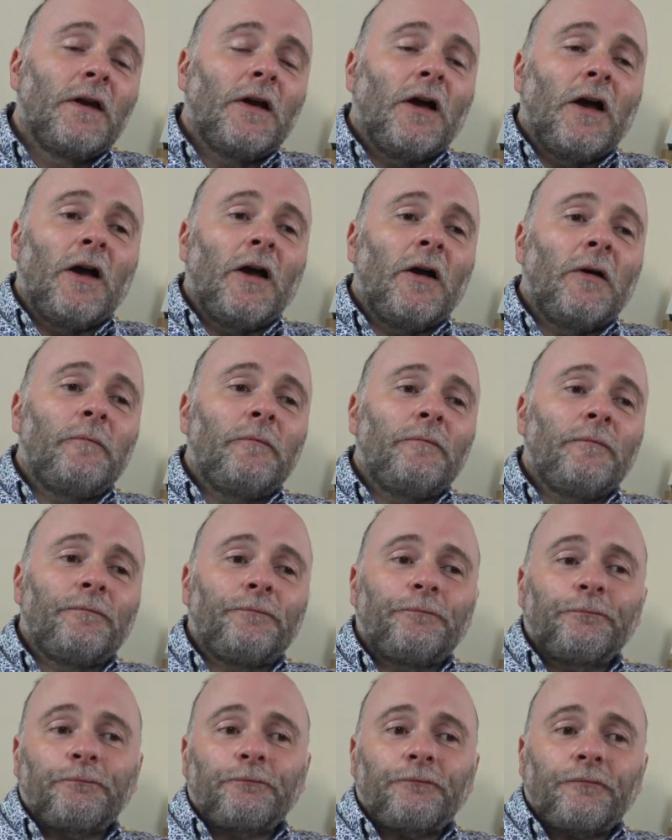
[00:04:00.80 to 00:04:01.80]
The
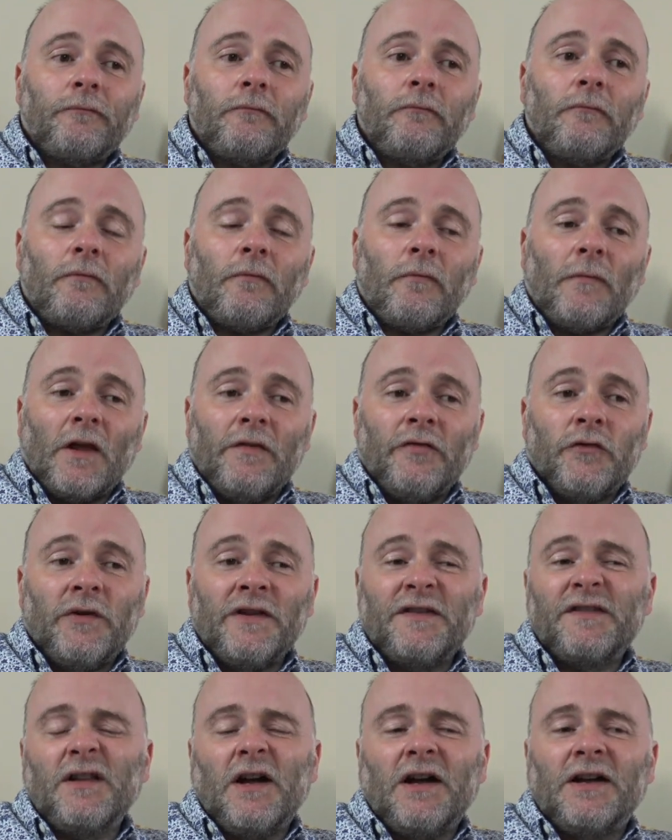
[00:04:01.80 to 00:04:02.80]

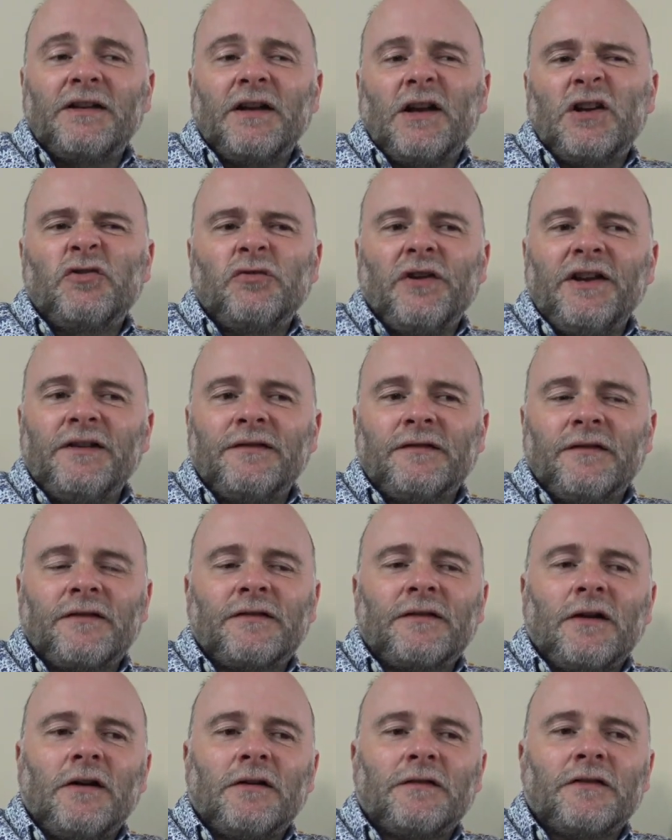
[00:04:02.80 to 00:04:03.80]
reason I agreed to
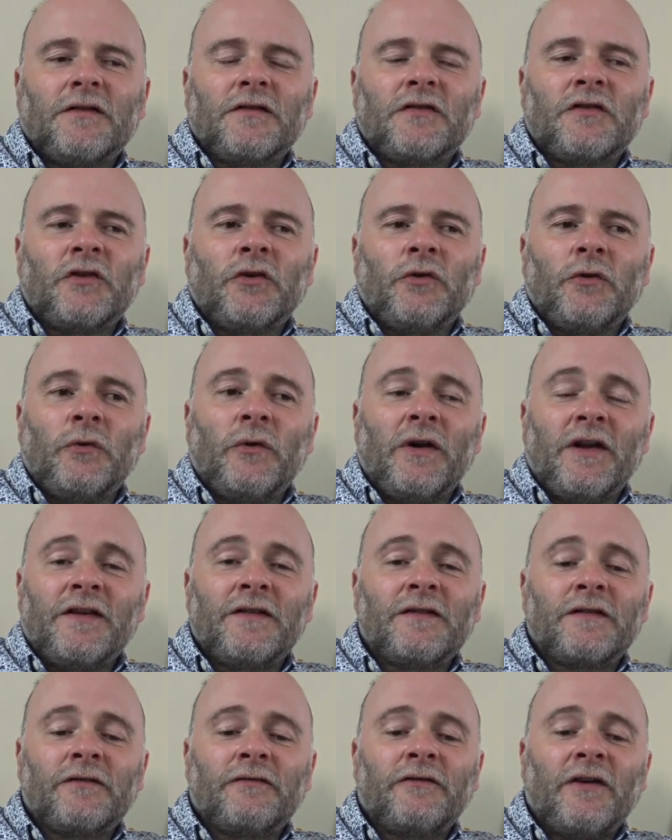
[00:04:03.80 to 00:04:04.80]
start at 2
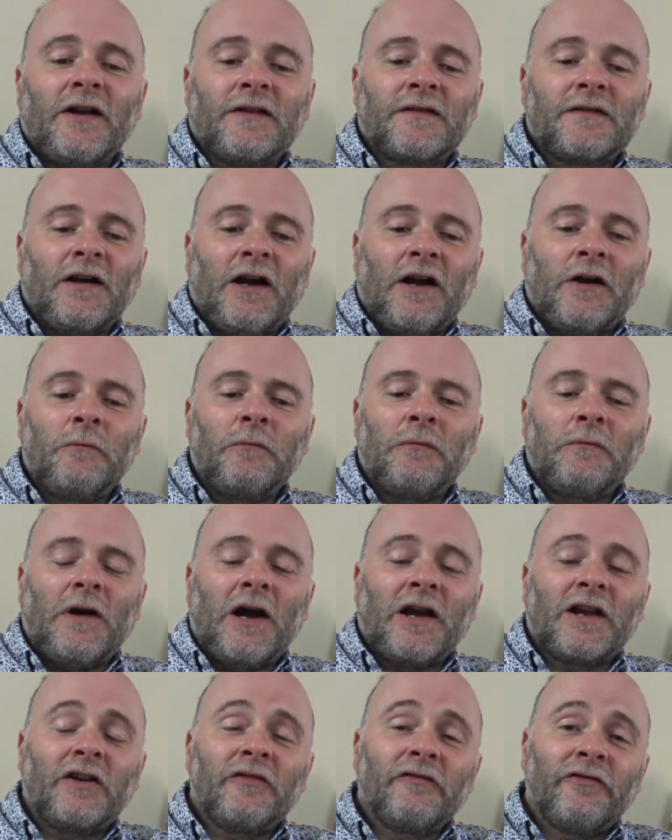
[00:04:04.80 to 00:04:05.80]
is the fact
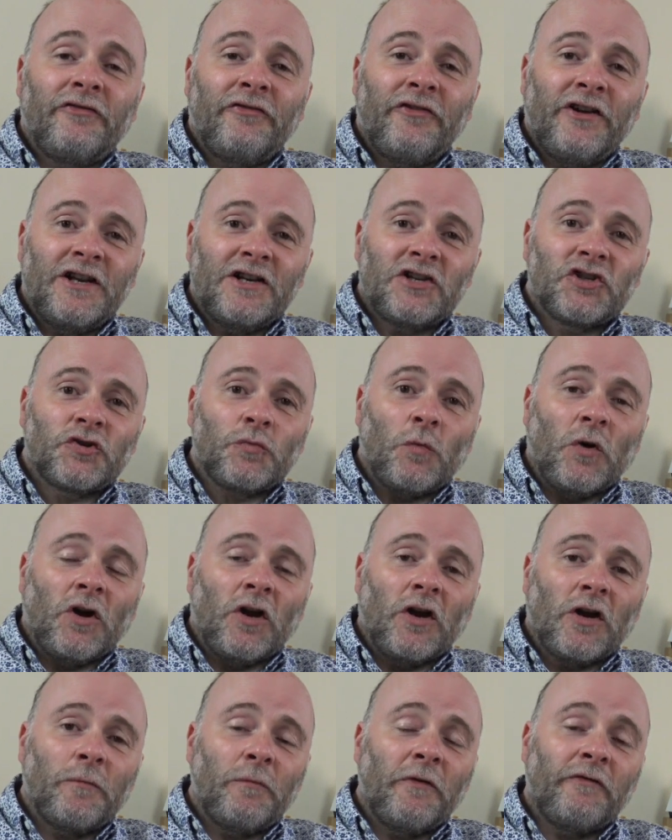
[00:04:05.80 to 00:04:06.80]
I can finish
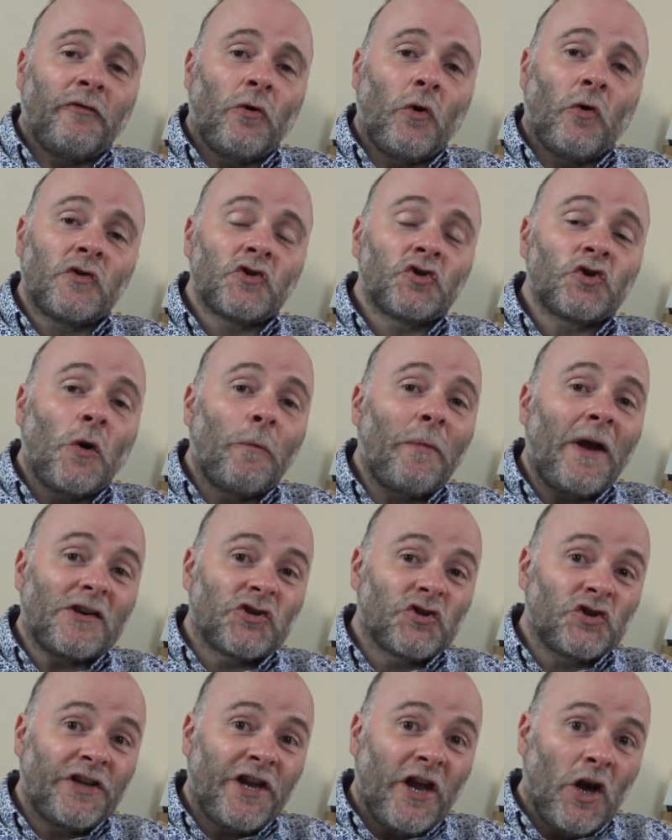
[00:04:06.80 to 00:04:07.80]
work before the shop
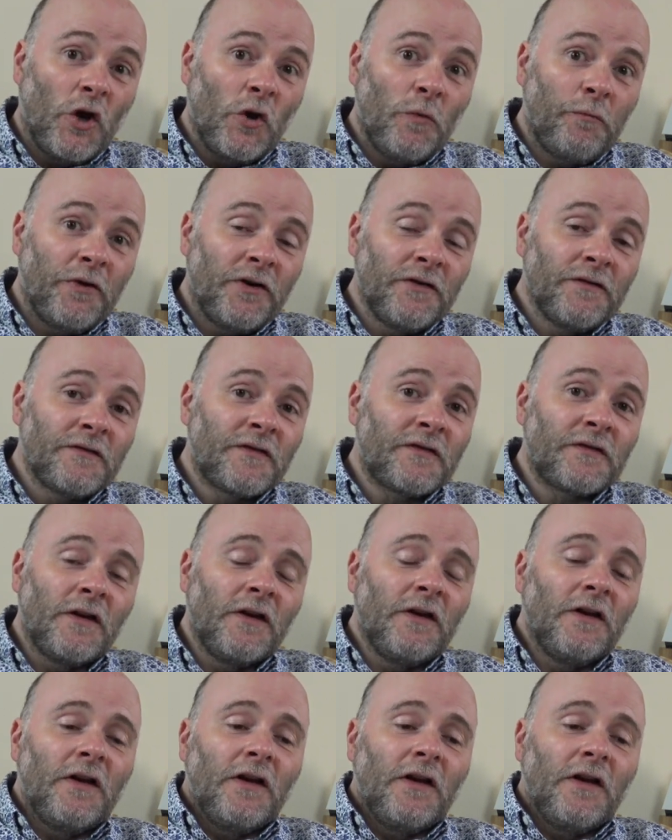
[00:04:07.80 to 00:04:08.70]
actually opens,